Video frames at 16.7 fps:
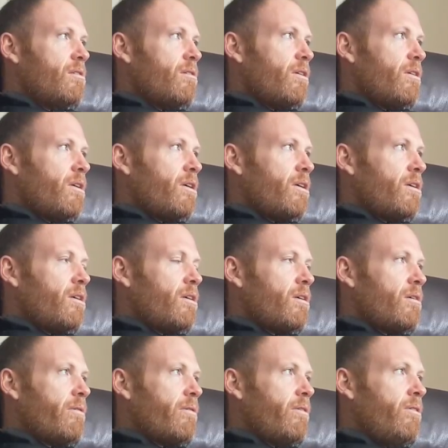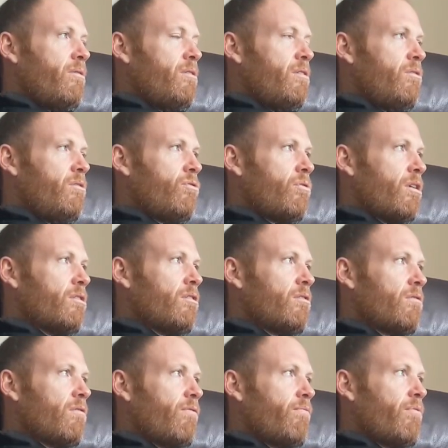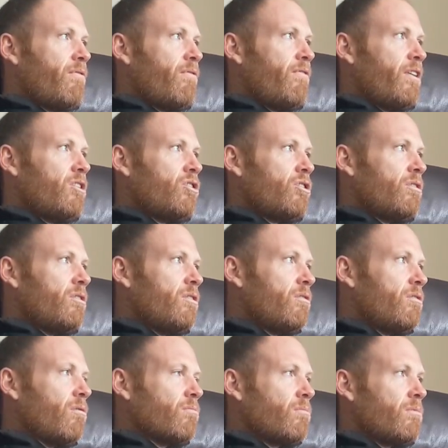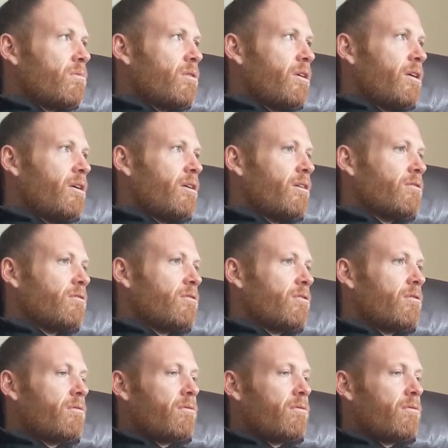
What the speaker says: in the interest of professionalism and,